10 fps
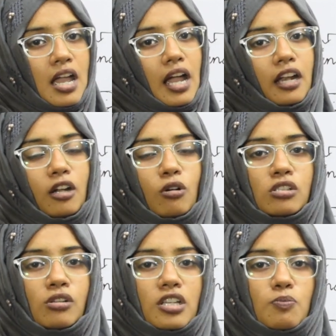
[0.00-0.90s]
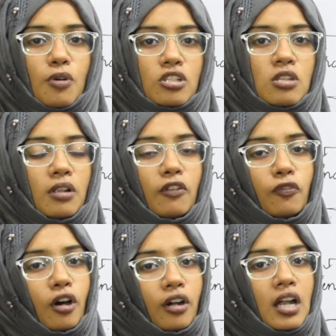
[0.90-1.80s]
and it also responsible
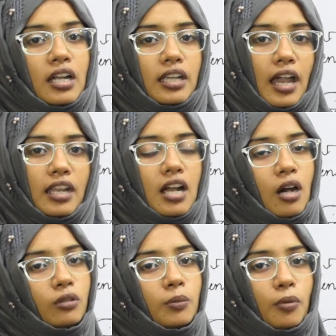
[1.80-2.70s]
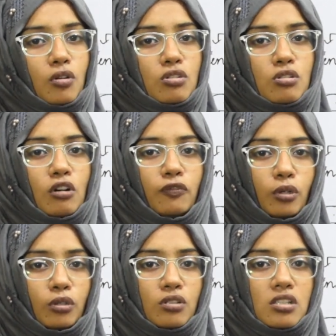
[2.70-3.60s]
for carrying out the process of
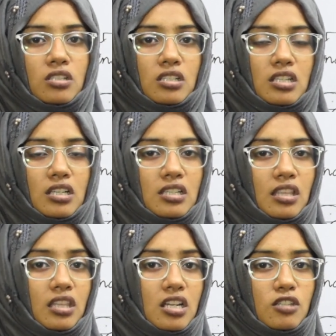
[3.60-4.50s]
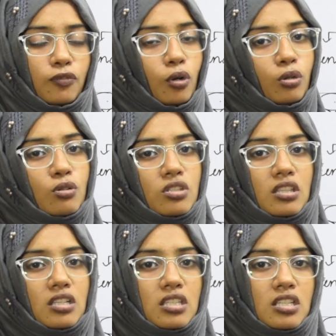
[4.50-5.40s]
photosynthesis and this
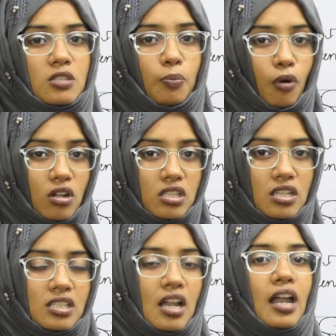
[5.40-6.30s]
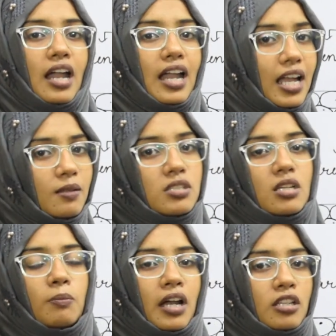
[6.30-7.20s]
photosynthesis process helps
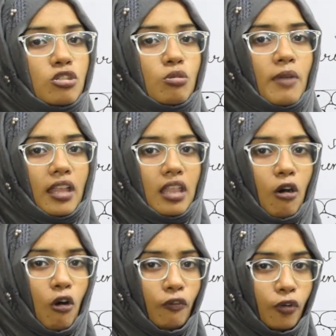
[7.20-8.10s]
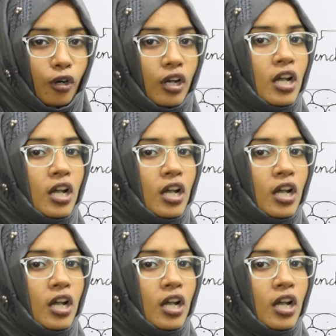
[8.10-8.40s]
the plants to make their own food.